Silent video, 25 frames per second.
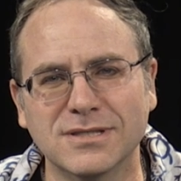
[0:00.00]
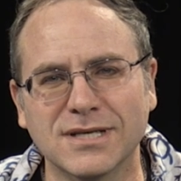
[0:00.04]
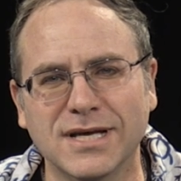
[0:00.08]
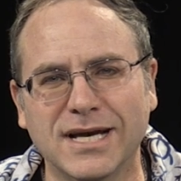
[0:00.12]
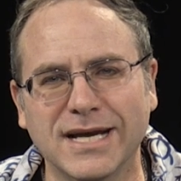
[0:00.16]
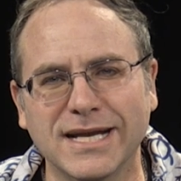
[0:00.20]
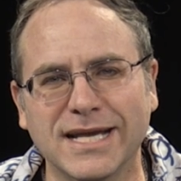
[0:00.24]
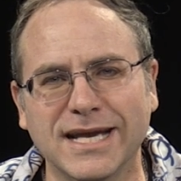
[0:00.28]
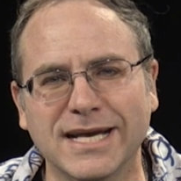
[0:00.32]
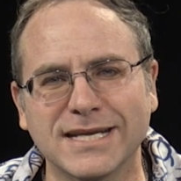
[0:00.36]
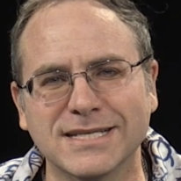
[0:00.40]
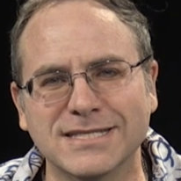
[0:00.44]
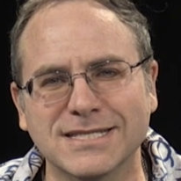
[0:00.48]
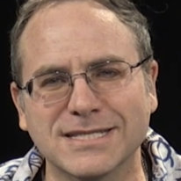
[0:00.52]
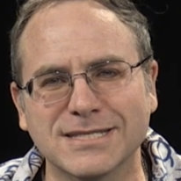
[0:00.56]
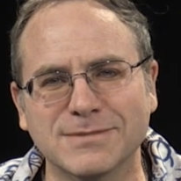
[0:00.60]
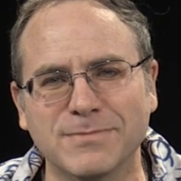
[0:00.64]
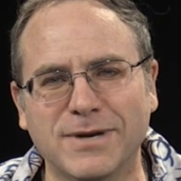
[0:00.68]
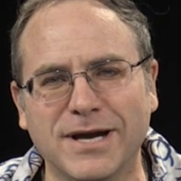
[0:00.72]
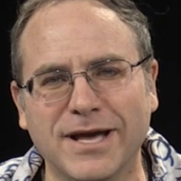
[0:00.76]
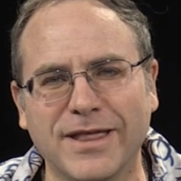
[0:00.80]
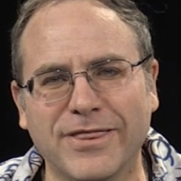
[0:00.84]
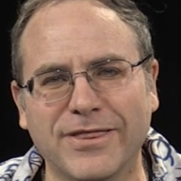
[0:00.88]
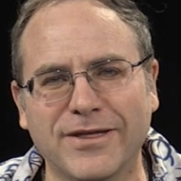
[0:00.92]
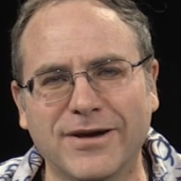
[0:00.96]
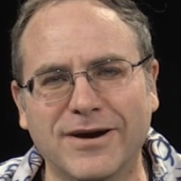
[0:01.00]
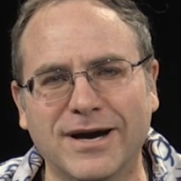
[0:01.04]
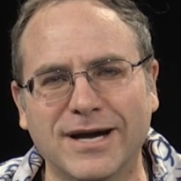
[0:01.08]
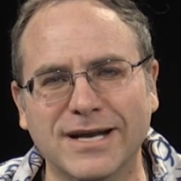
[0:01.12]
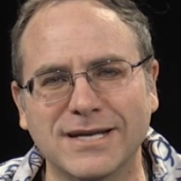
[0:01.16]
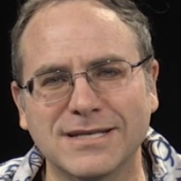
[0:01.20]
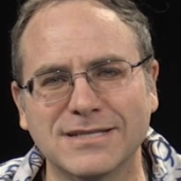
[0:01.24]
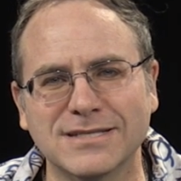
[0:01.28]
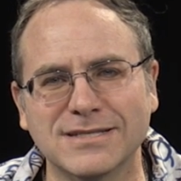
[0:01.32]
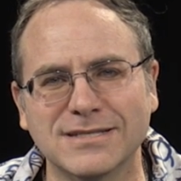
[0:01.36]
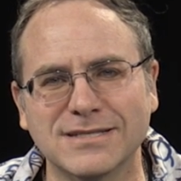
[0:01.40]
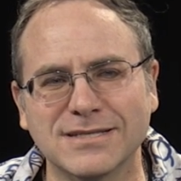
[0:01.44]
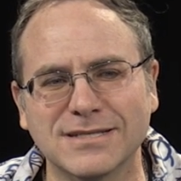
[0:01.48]
I guess is my thought,
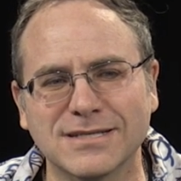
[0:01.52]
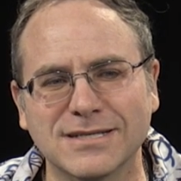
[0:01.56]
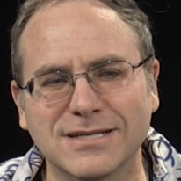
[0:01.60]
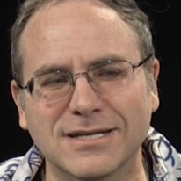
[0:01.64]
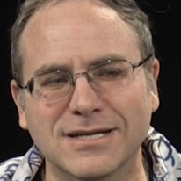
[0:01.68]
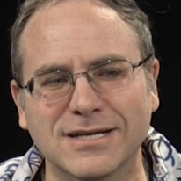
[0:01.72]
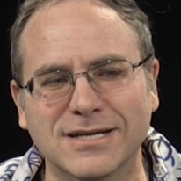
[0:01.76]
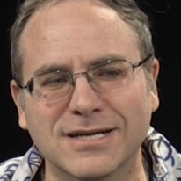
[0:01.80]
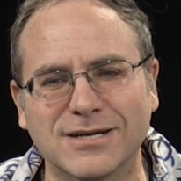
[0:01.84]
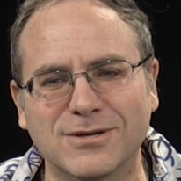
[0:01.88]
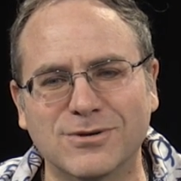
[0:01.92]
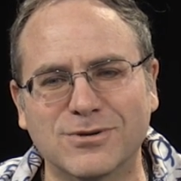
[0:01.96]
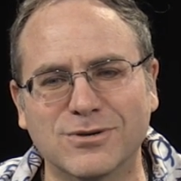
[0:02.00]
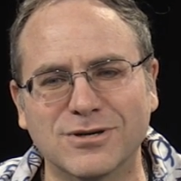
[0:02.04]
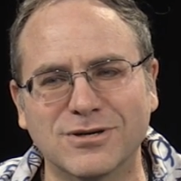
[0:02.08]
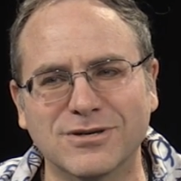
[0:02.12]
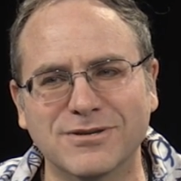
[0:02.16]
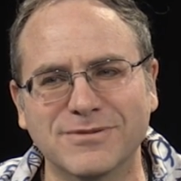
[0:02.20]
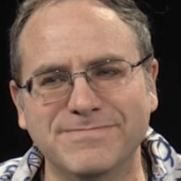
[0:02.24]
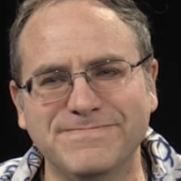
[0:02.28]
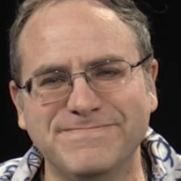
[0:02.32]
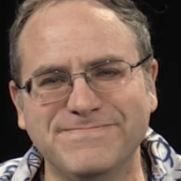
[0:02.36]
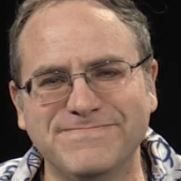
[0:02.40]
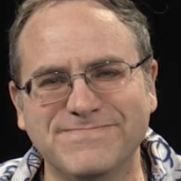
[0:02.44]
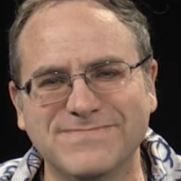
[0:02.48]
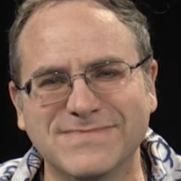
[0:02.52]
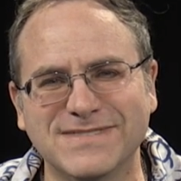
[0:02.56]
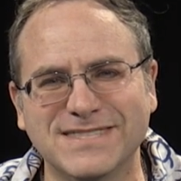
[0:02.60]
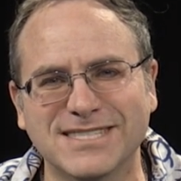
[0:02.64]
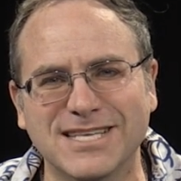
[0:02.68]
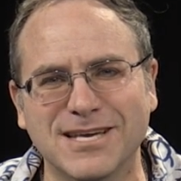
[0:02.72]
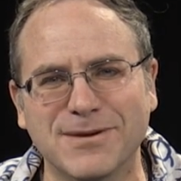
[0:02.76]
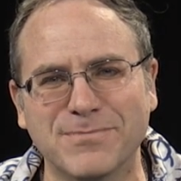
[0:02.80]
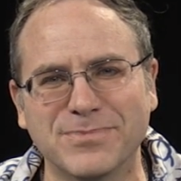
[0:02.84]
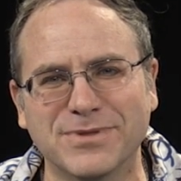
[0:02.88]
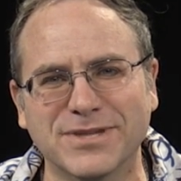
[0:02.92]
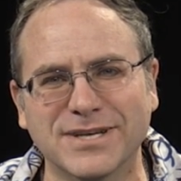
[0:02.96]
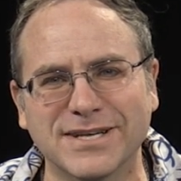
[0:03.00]
or
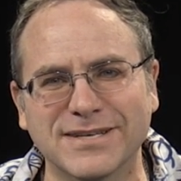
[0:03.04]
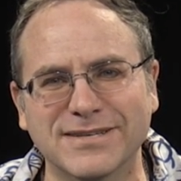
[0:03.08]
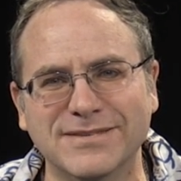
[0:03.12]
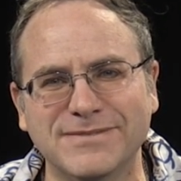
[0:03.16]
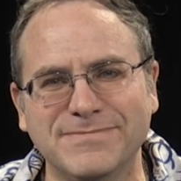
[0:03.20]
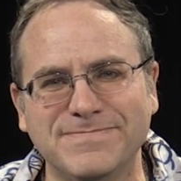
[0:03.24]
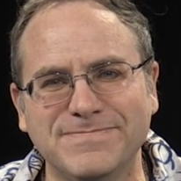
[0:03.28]
something.